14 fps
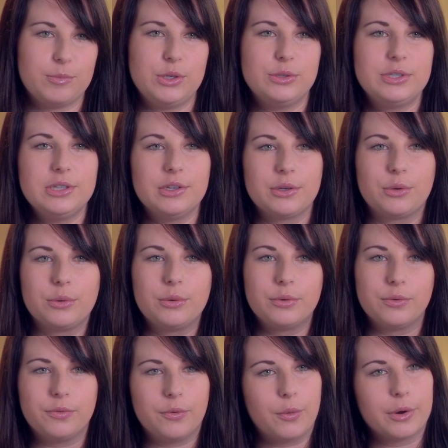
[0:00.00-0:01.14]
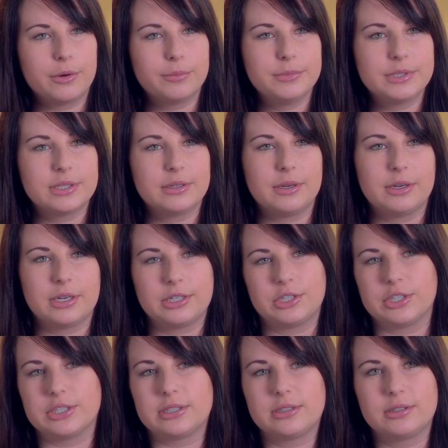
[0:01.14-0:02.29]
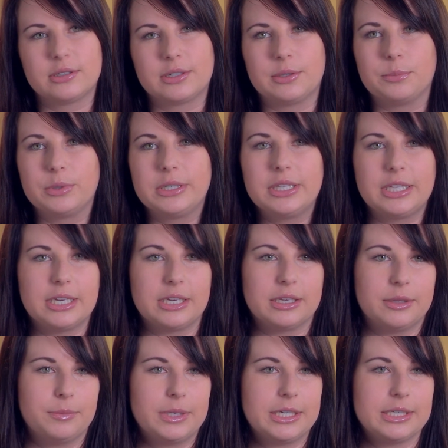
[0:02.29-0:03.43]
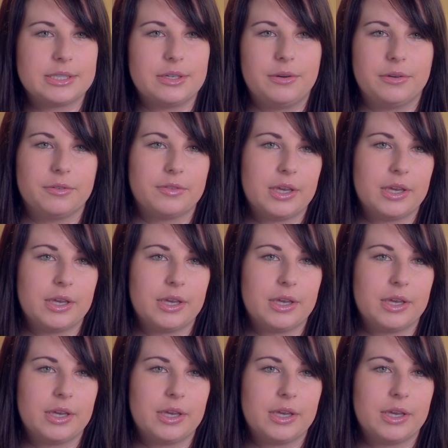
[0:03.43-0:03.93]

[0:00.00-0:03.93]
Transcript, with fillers: Using the Google Forms just completely eliminates all of